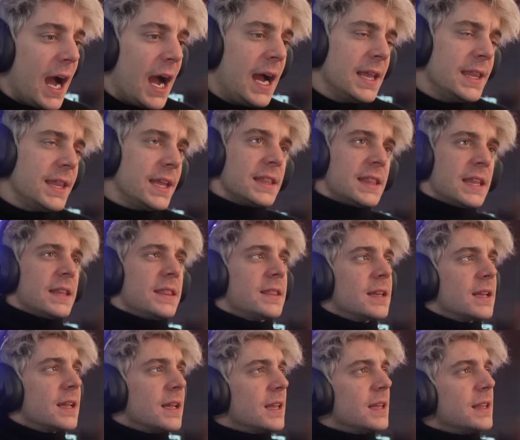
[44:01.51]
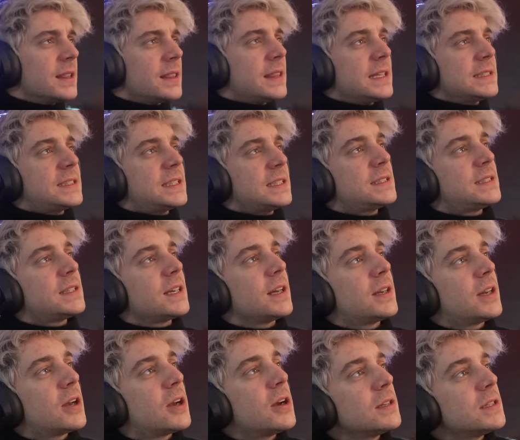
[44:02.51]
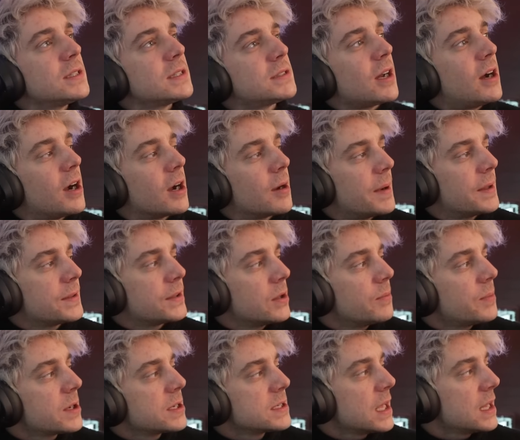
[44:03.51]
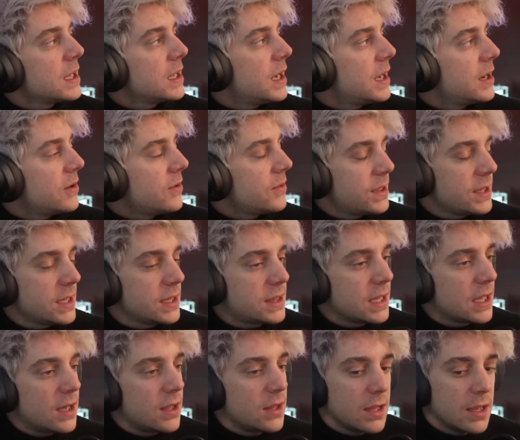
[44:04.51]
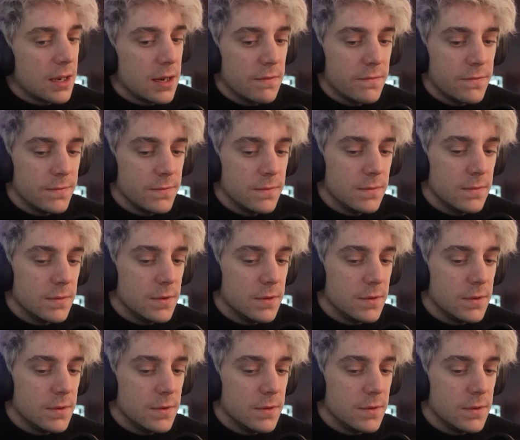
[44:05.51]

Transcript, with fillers: I think that this is good to talk about though, because I don't think that a lot of